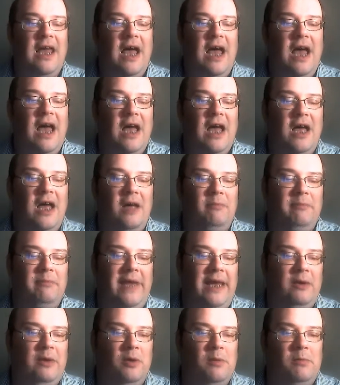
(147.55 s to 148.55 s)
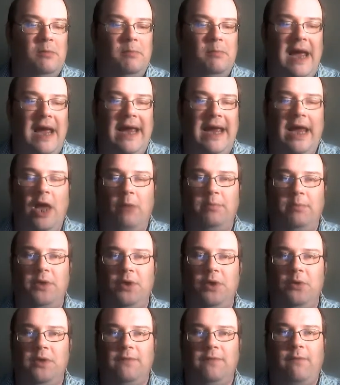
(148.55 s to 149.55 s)
It'll probably help
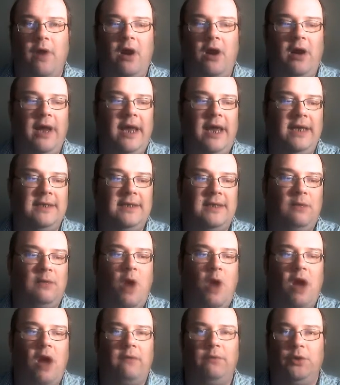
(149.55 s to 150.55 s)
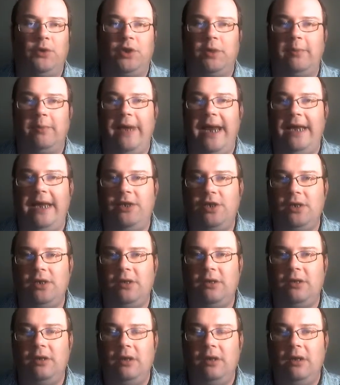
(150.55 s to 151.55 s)
you as far as a wrongful
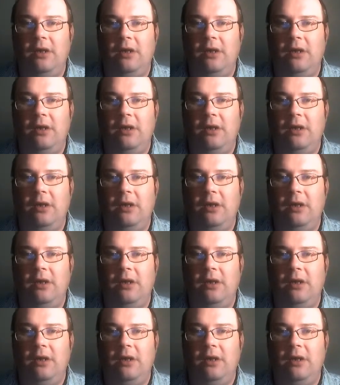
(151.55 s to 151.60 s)
termination